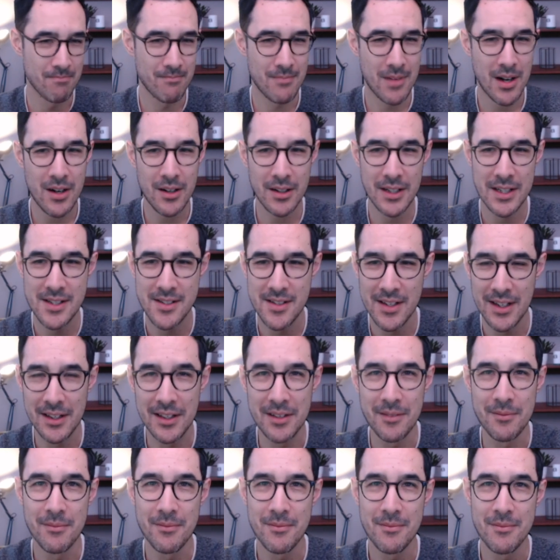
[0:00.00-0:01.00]

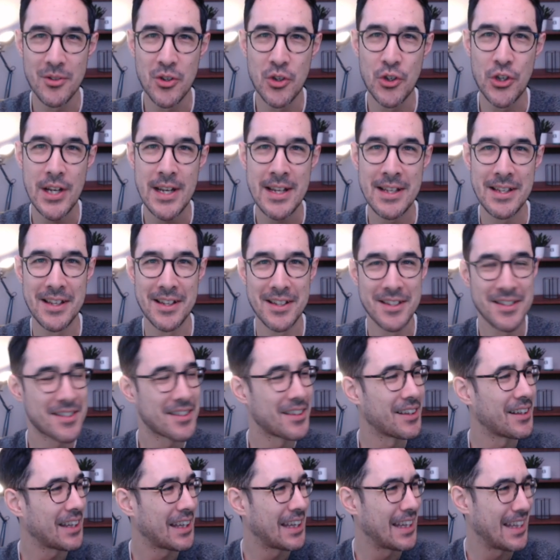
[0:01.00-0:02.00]
marketing genius
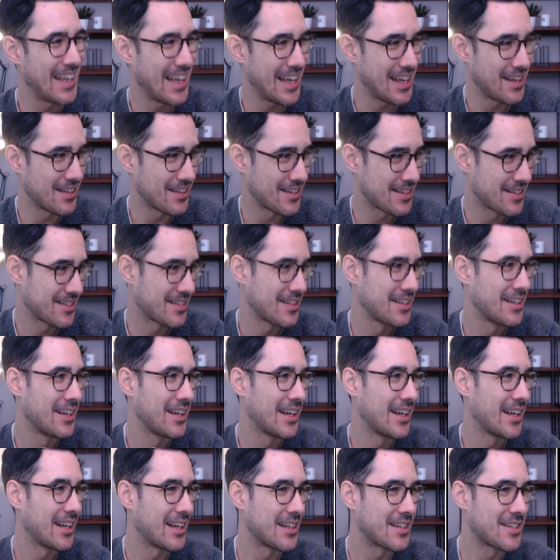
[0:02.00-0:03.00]
that he is
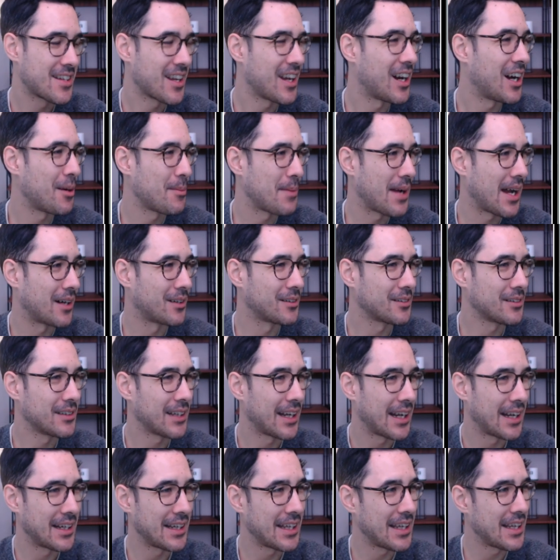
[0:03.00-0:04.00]
has come out
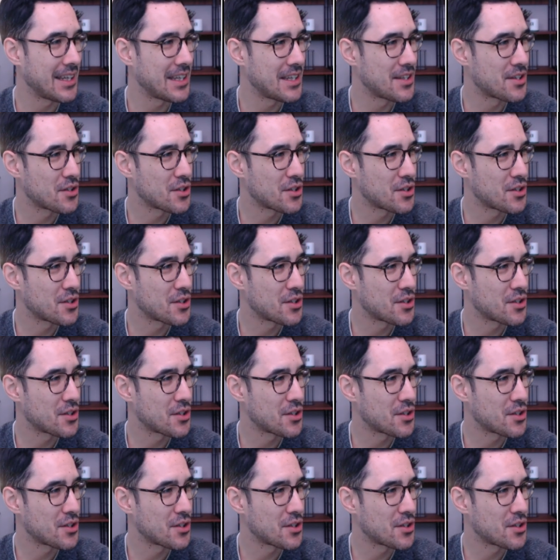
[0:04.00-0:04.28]
and he's